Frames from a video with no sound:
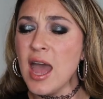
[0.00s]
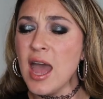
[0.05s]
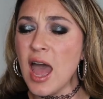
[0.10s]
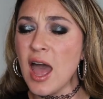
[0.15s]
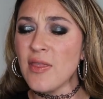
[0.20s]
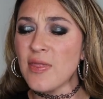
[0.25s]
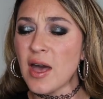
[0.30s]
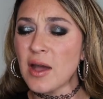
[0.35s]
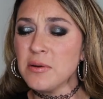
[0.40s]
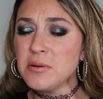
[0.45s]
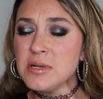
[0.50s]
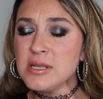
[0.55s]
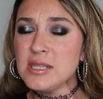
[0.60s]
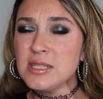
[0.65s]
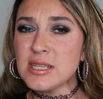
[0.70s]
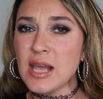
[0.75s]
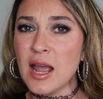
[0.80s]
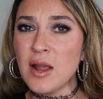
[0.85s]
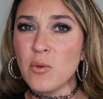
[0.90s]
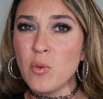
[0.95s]
And that
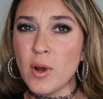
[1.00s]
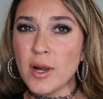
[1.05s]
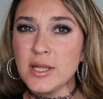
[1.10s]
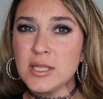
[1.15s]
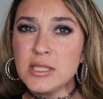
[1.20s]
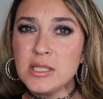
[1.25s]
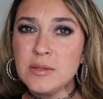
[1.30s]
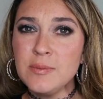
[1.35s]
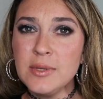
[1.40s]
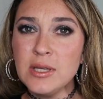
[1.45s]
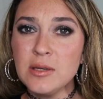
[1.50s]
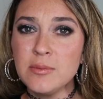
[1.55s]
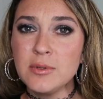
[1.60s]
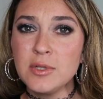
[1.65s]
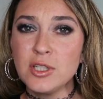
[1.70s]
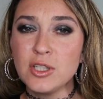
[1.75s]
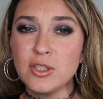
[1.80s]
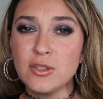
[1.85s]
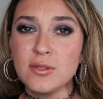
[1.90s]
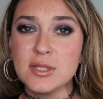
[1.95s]
was, I wanted to be able
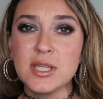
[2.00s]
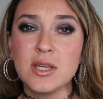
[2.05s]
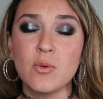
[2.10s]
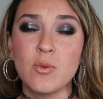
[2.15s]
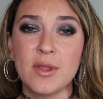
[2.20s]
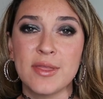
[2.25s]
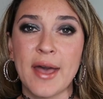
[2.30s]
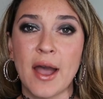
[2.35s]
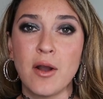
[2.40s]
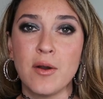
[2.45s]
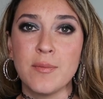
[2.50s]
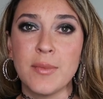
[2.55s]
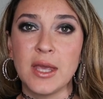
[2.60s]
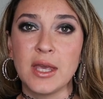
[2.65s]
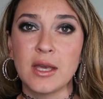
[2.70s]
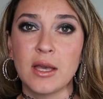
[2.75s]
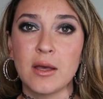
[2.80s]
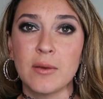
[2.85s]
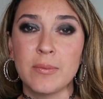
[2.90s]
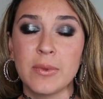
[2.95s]
to use it without
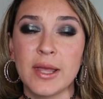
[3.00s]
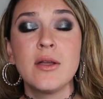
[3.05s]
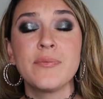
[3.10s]
makeup.